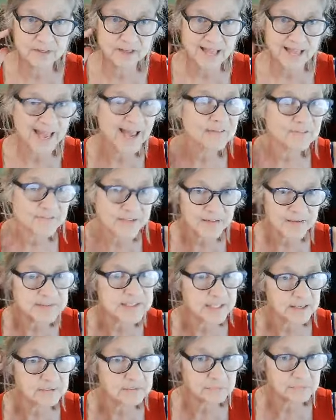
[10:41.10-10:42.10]
I have to have
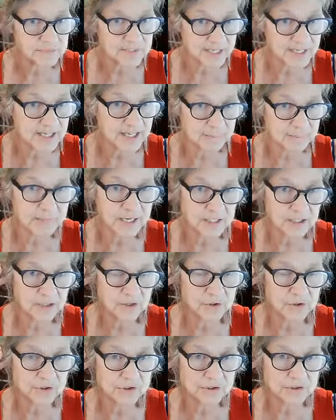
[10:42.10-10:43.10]
something in my
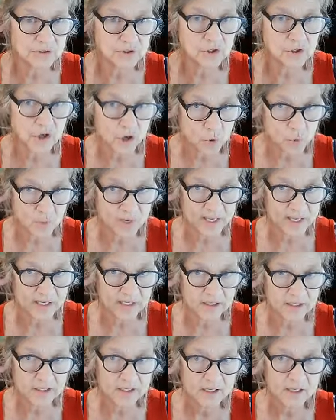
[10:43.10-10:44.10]
ears
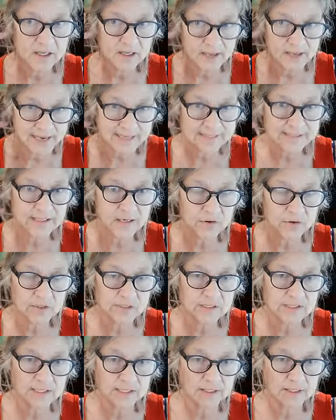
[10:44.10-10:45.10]
going as I go to
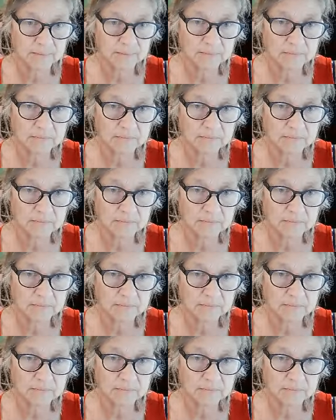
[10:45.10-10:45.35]
sleep